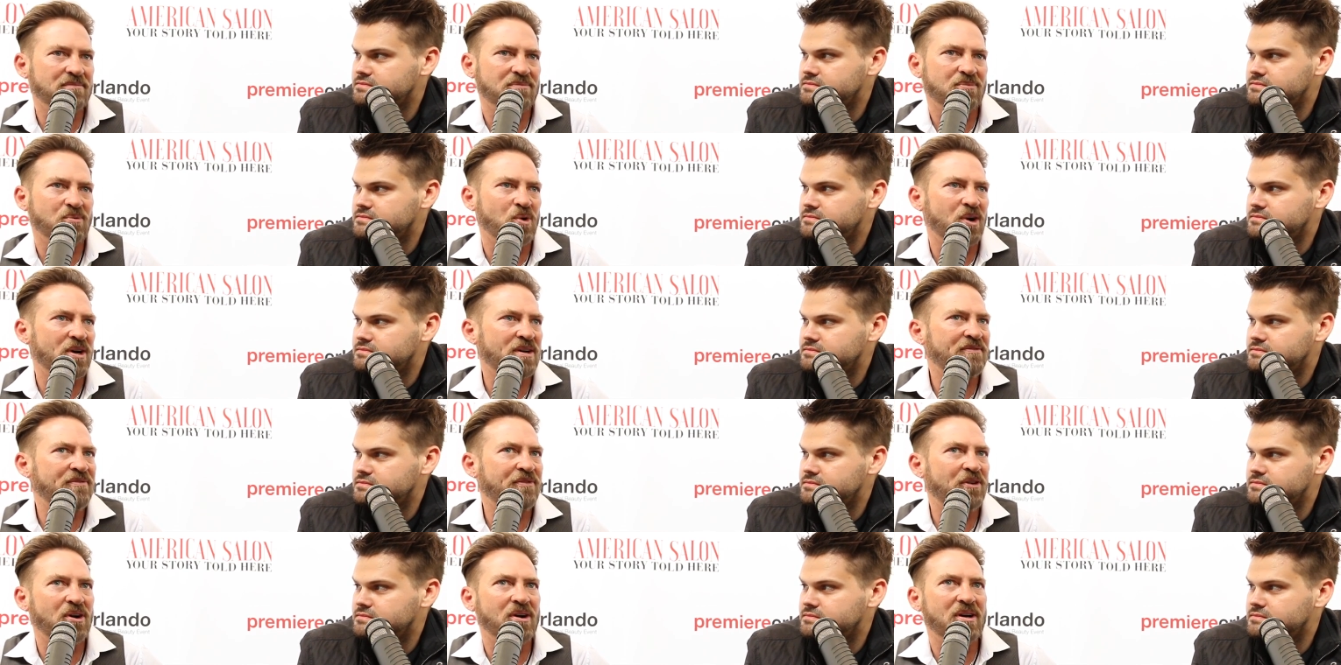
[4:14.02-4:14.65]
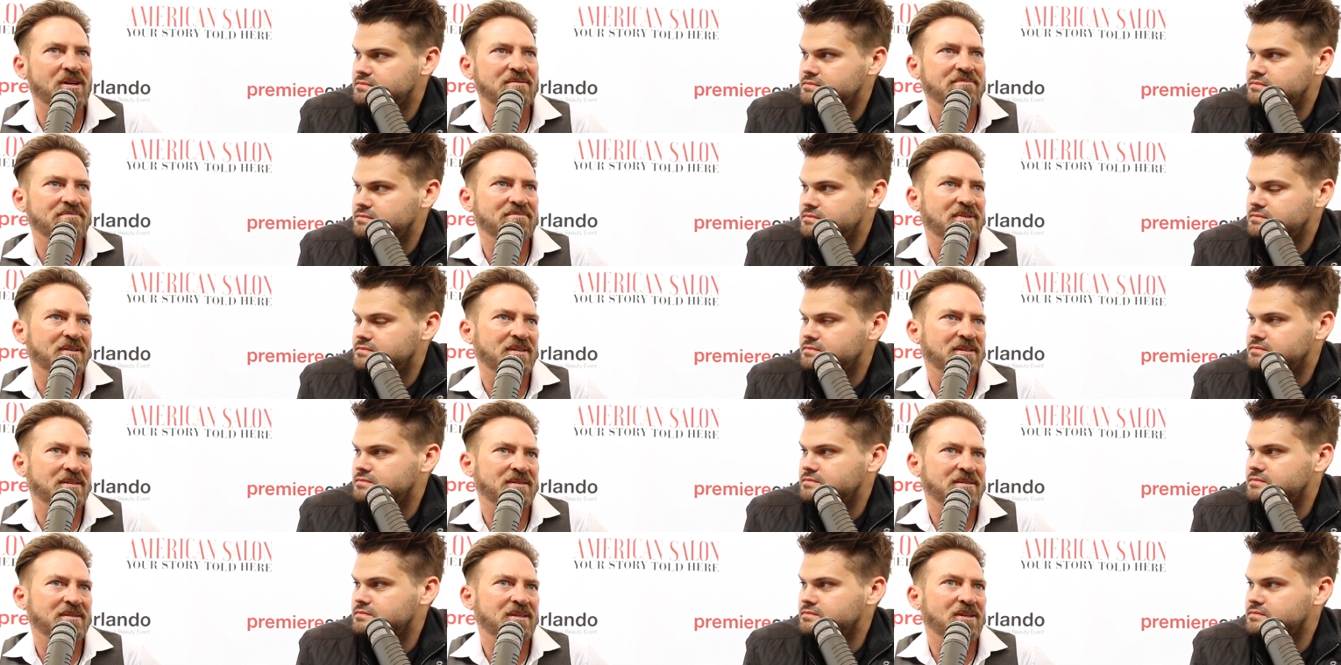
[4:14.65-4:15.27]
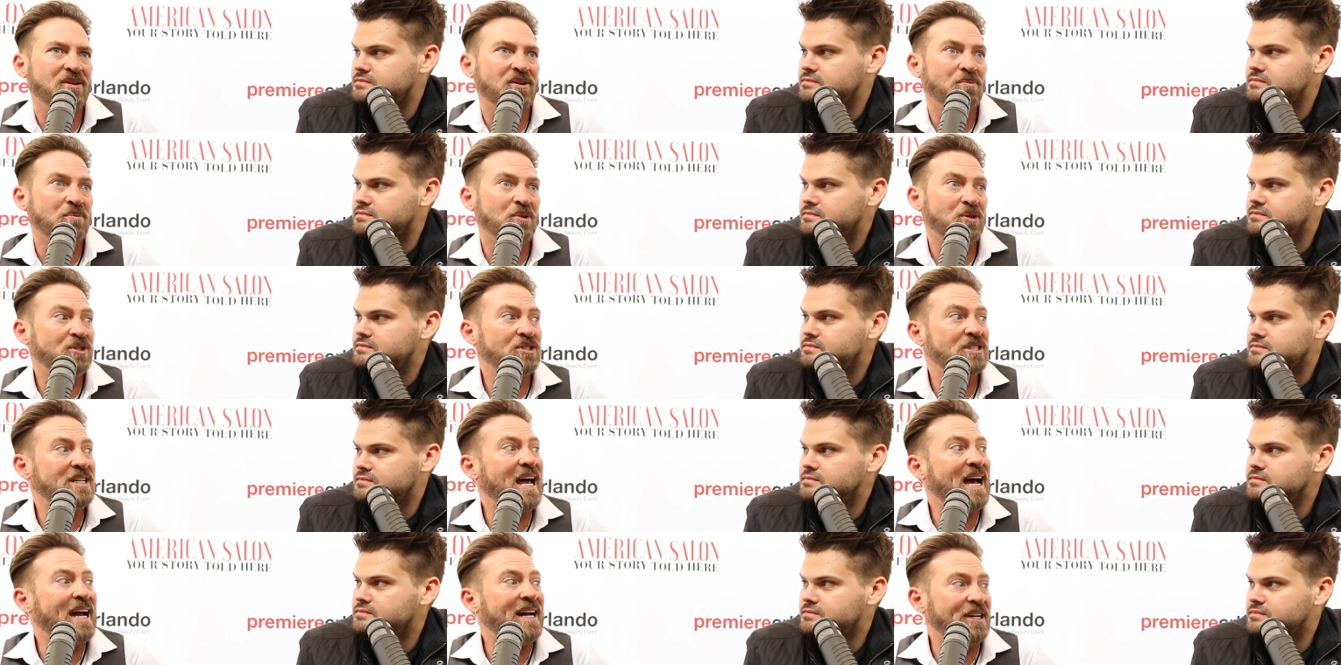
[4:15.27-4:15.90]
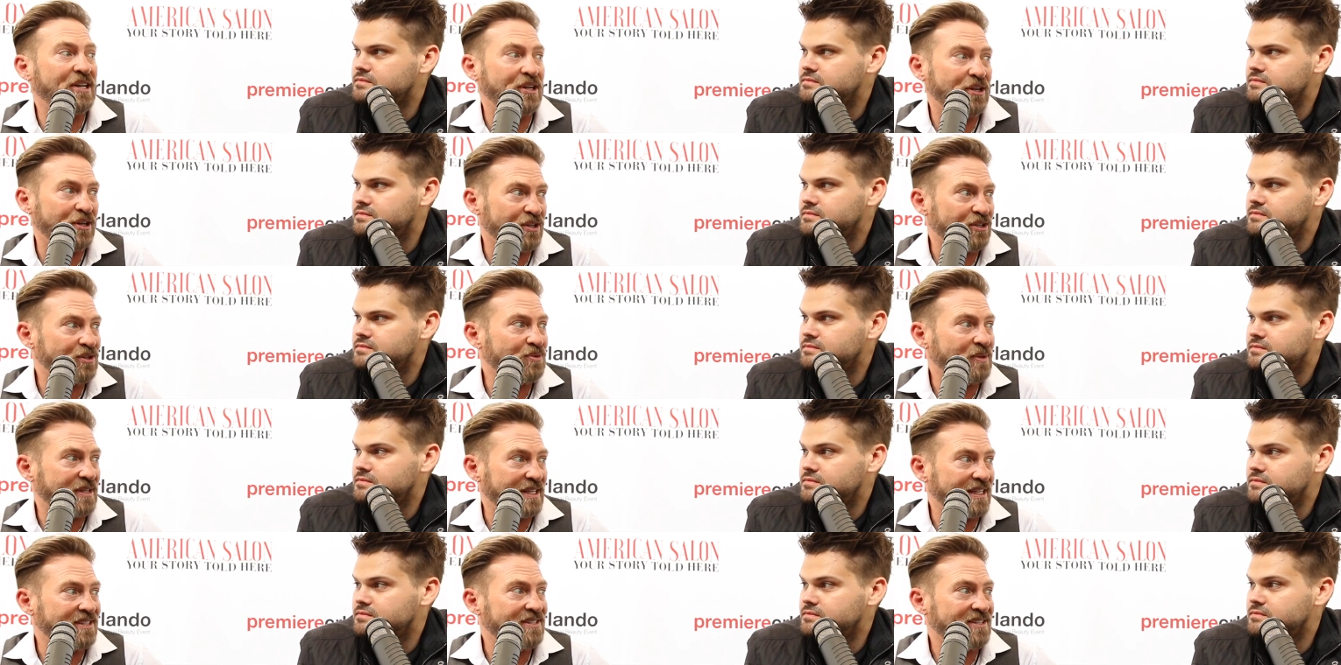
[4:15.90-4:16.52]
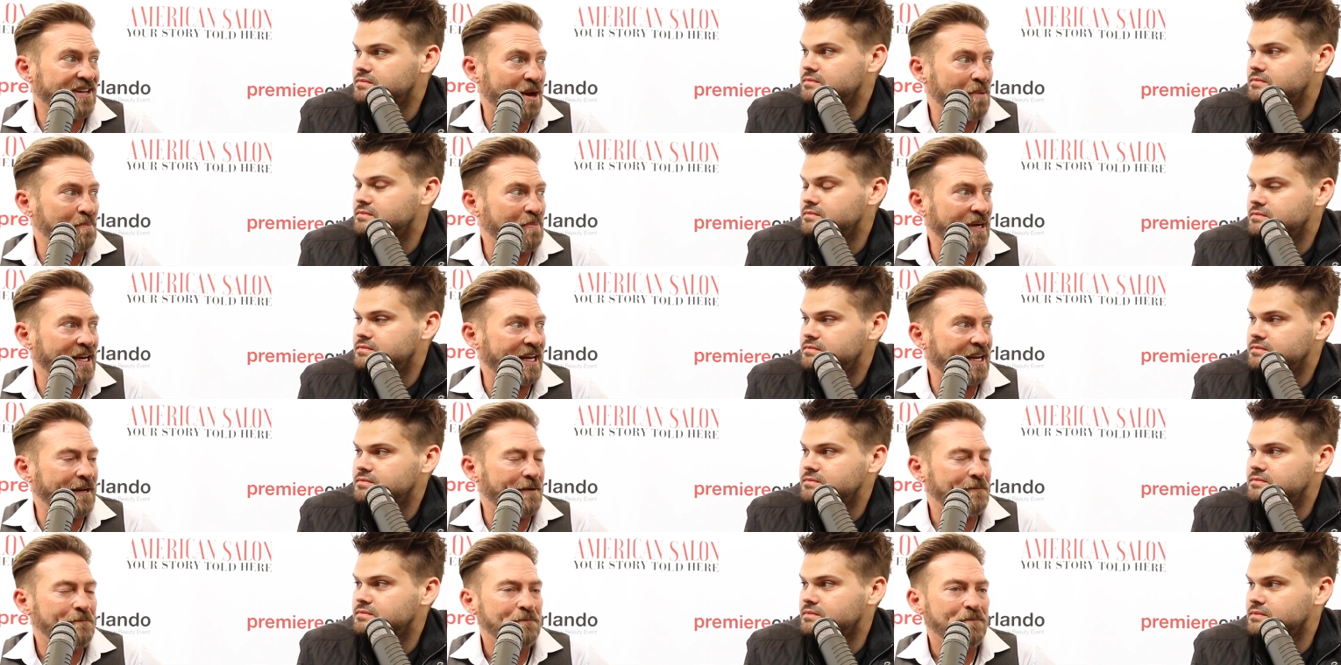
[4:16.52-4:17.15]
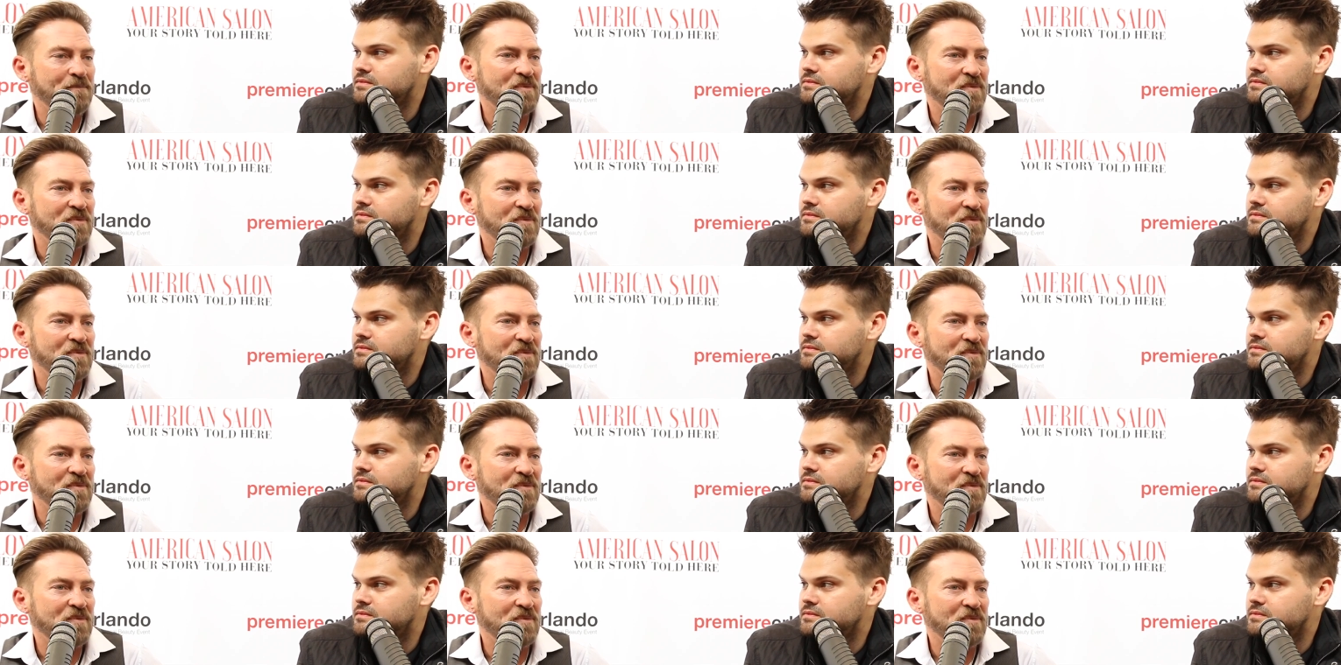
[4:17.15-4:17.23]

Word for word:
Speaker 1: worked for uh, almost nine years with this company,